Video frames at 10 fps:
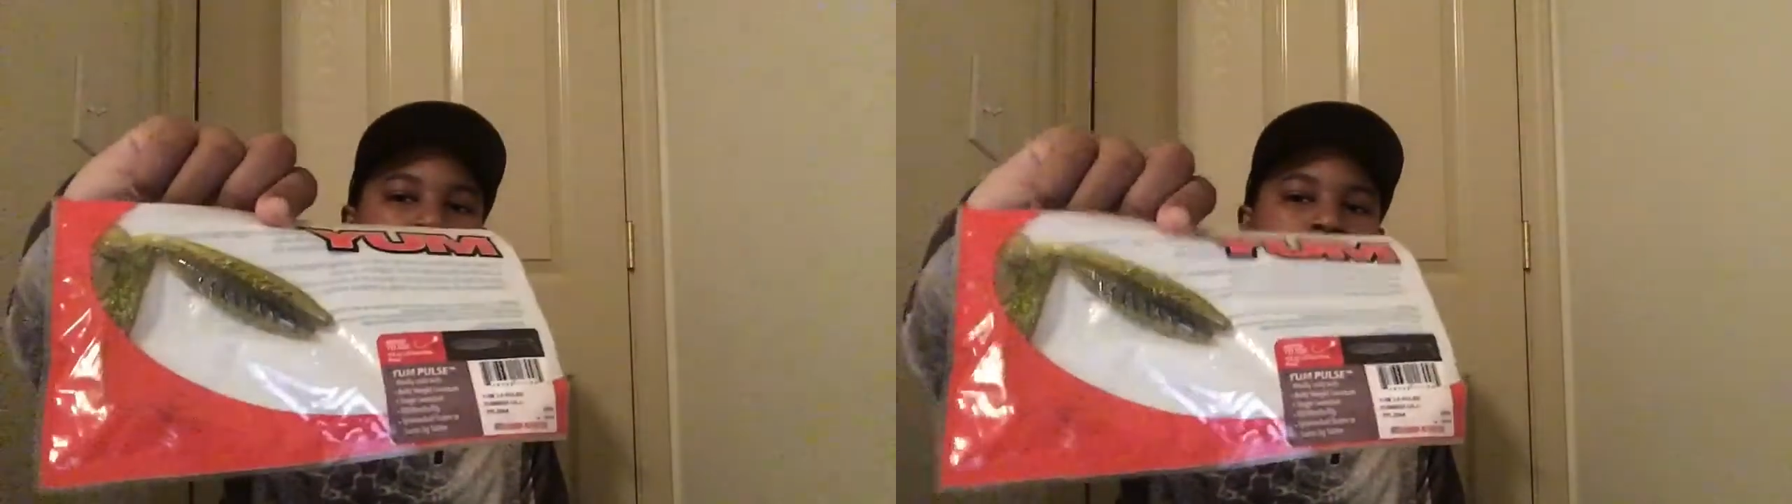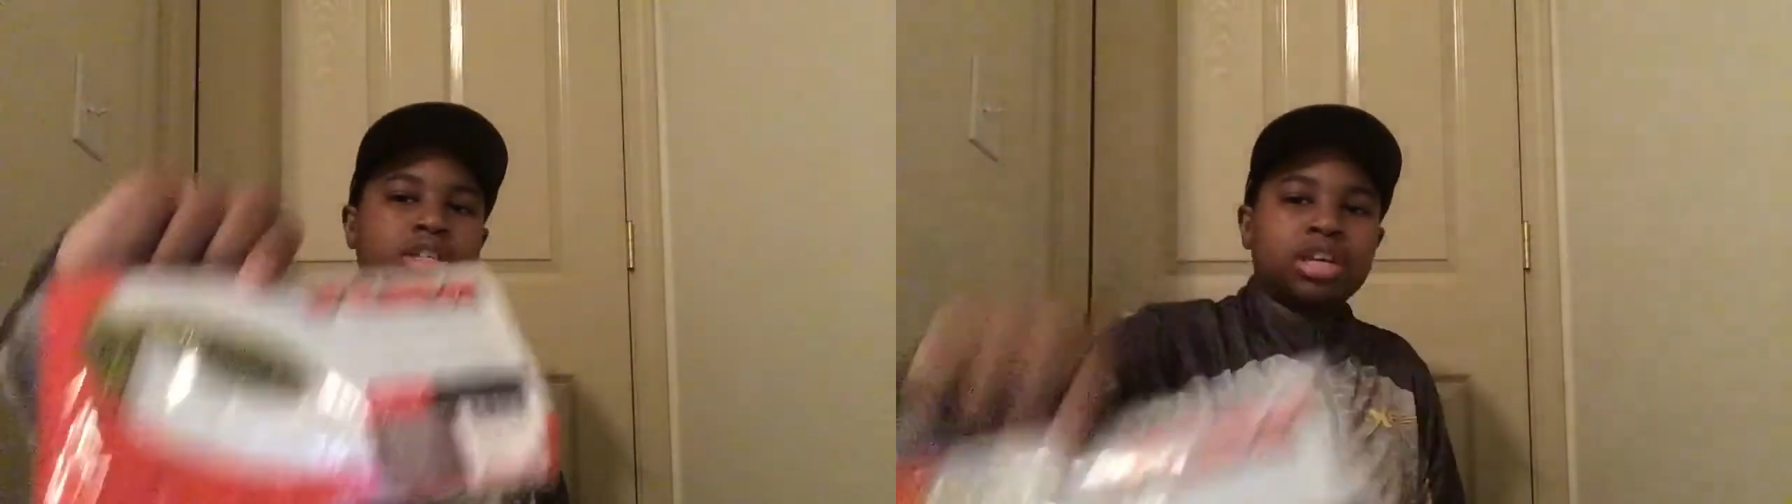
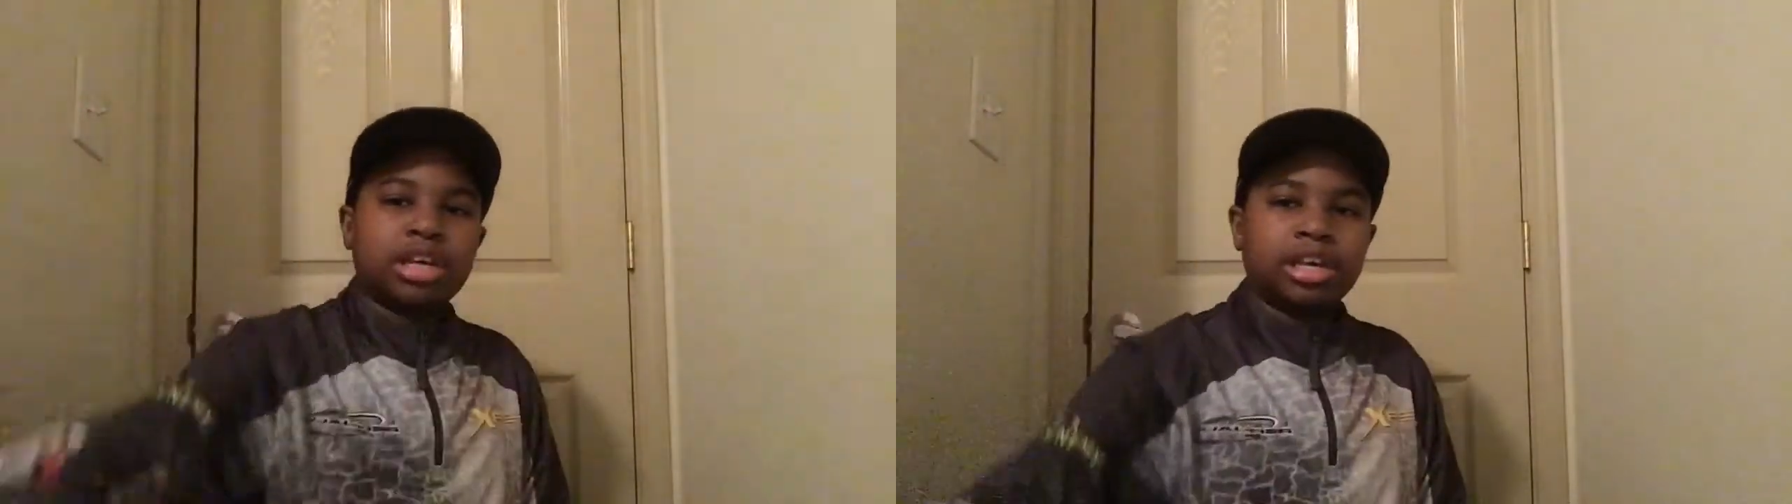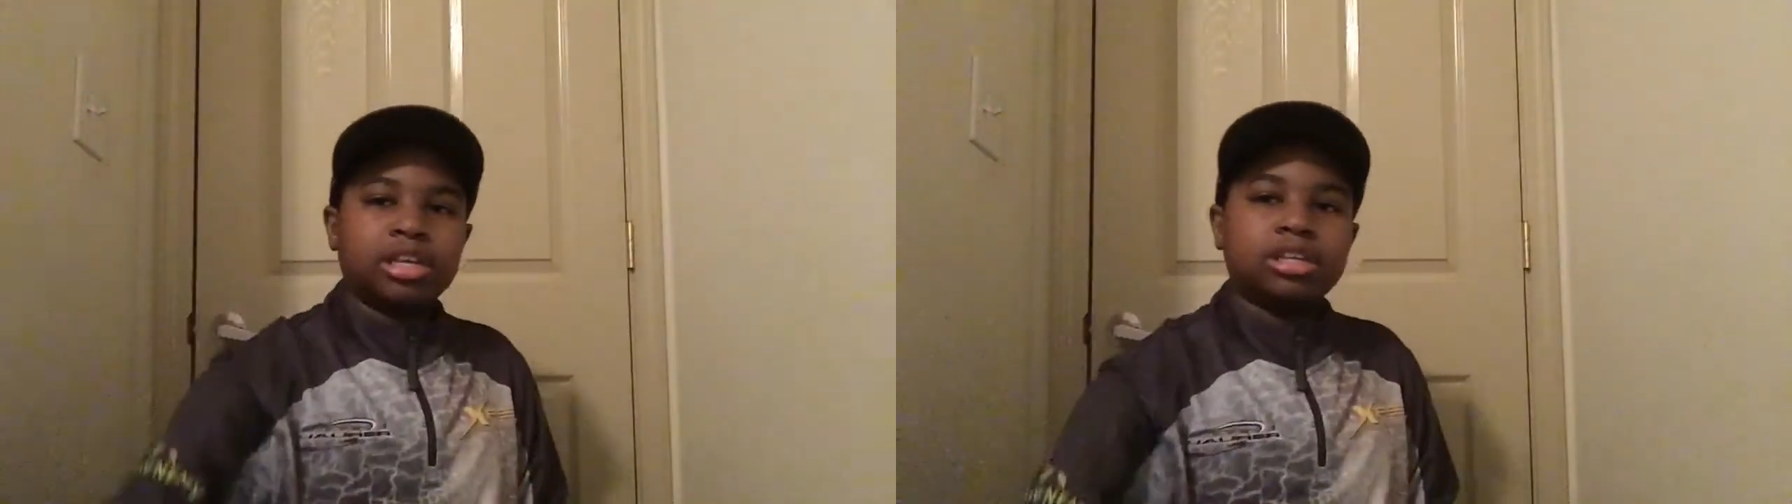just in
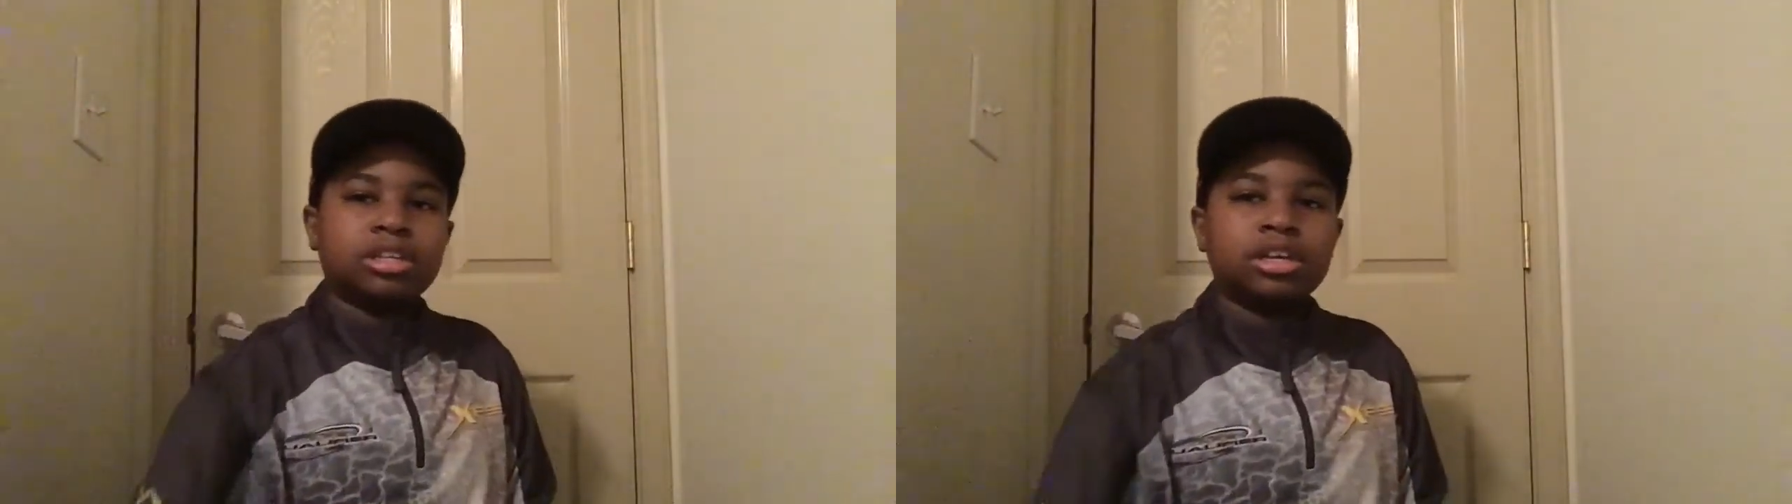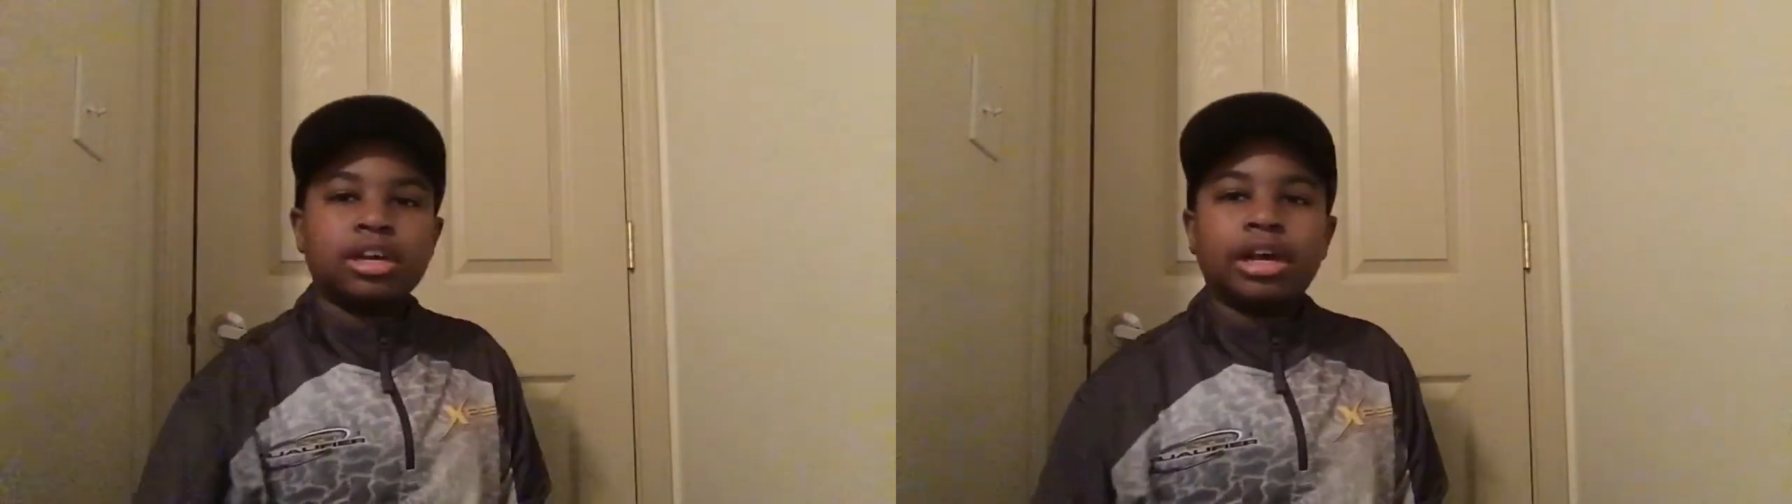
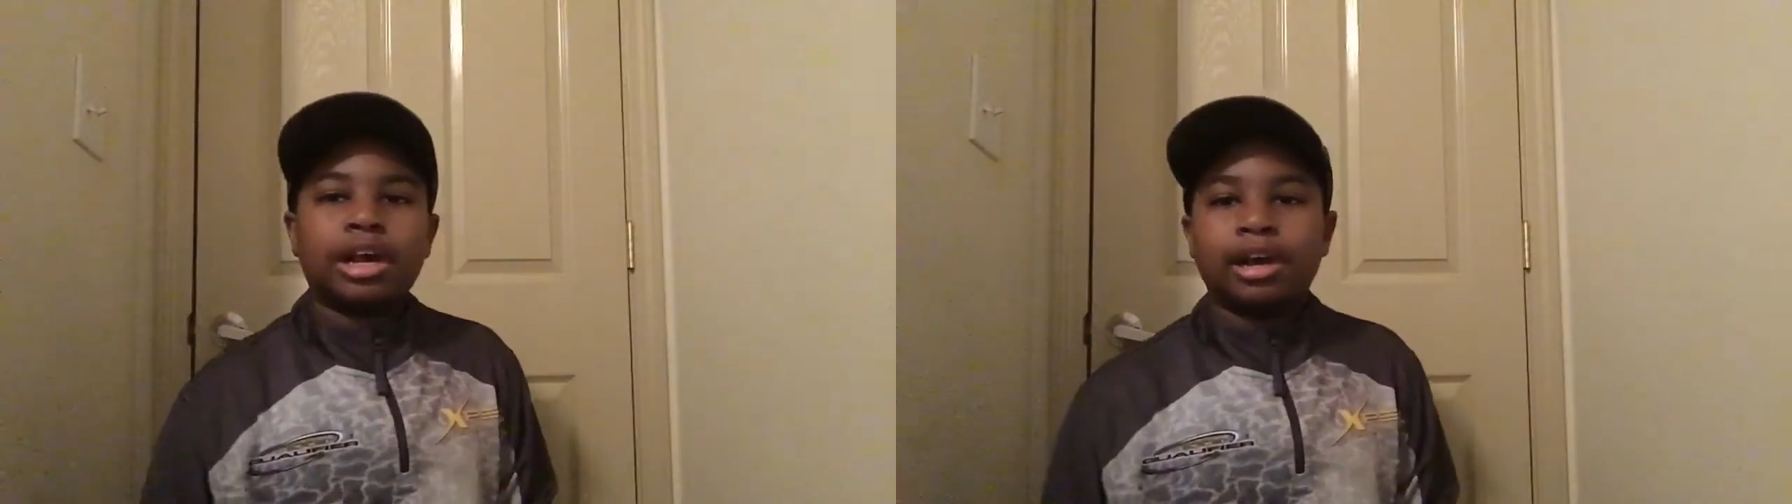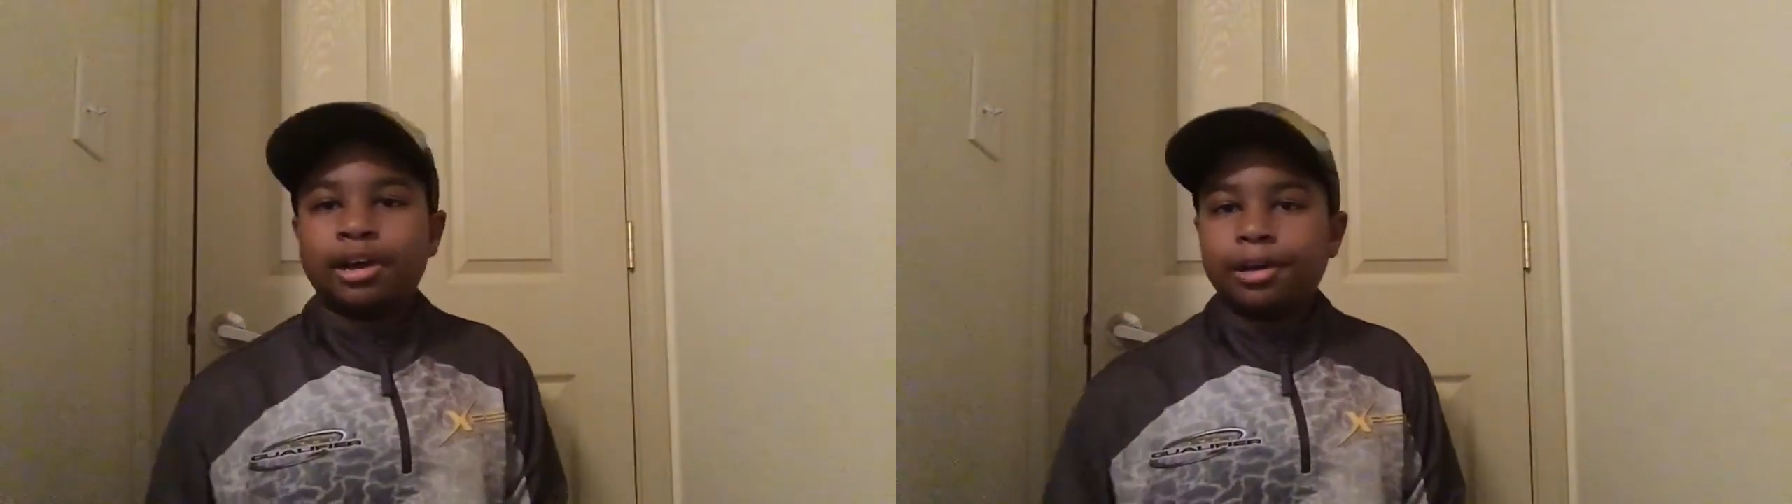case
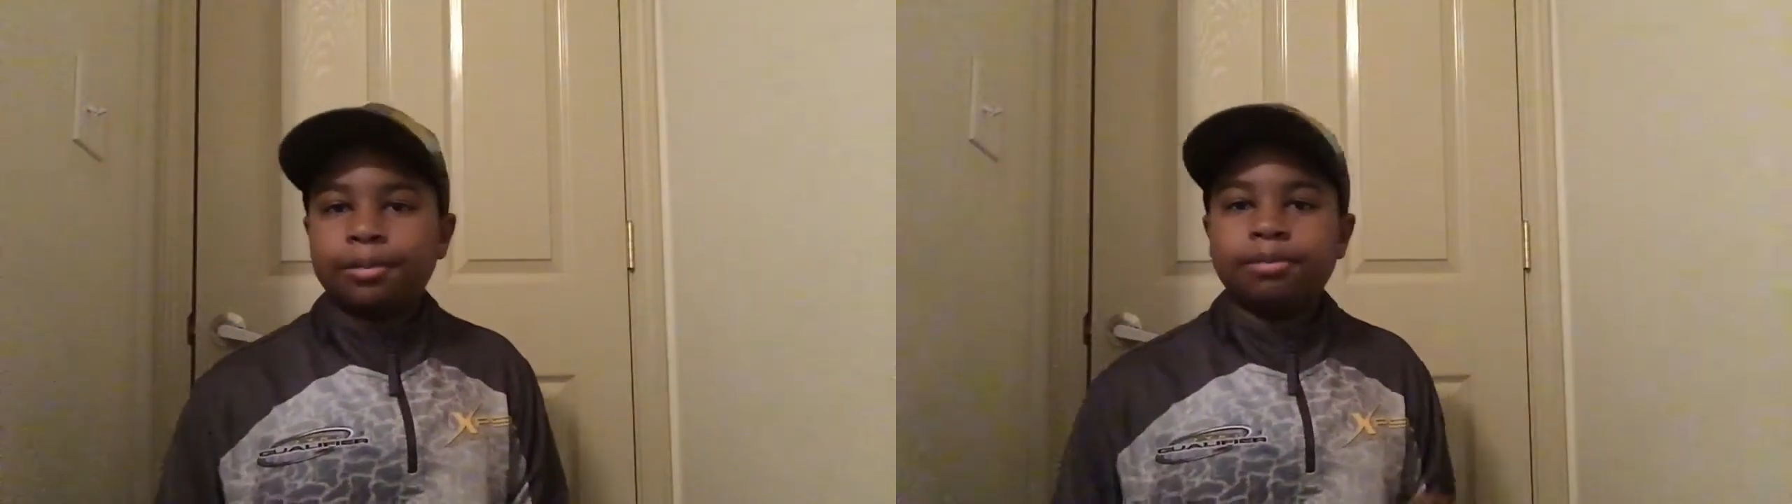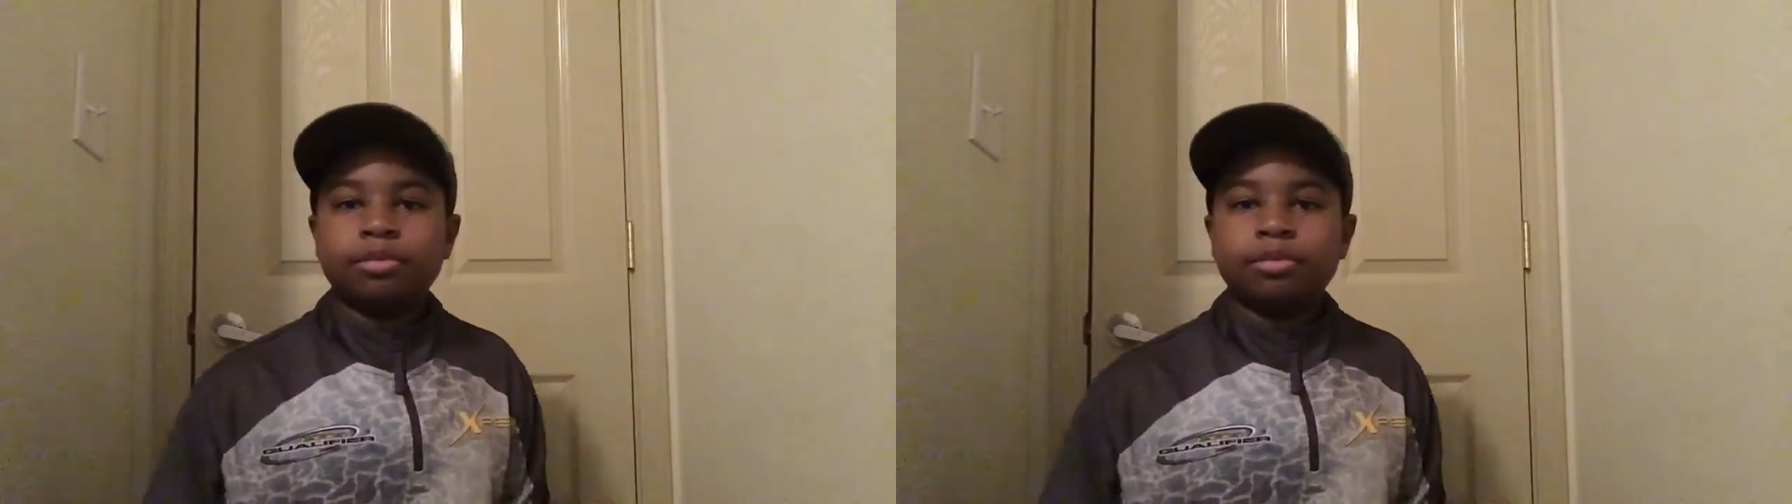I